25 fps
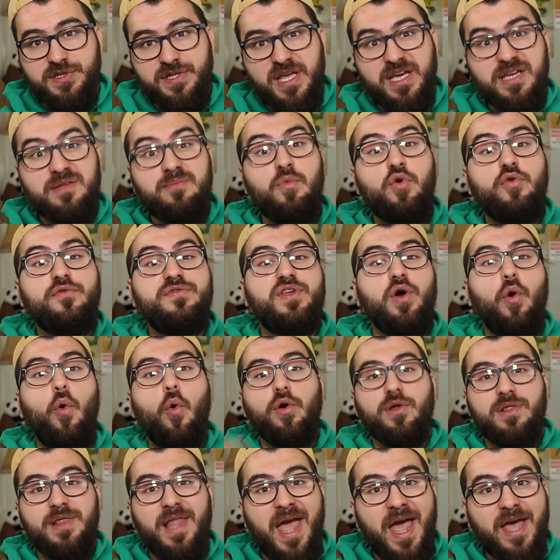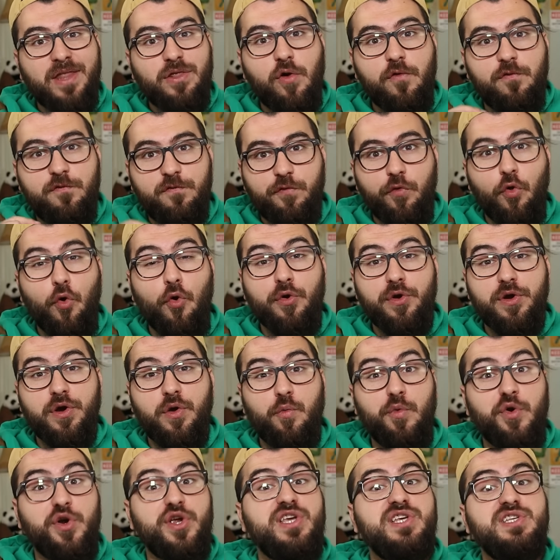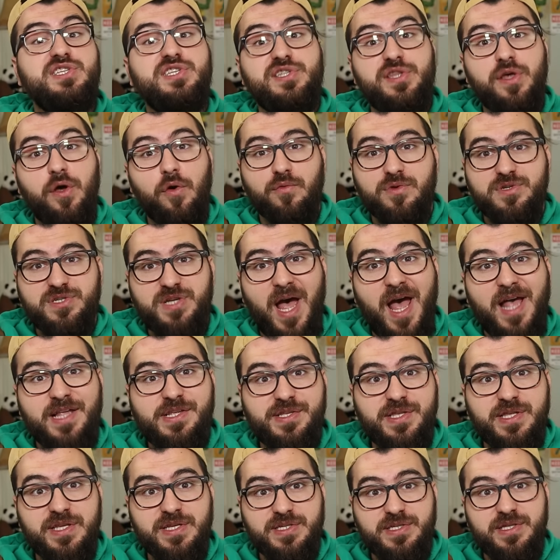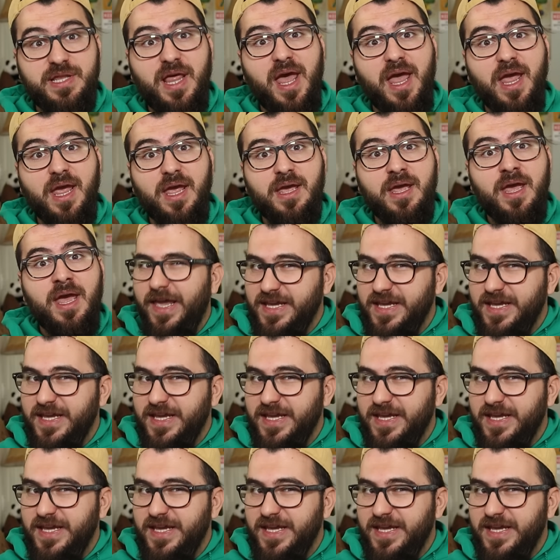Nick moved to Orlando, Florida, where he still resides to this day.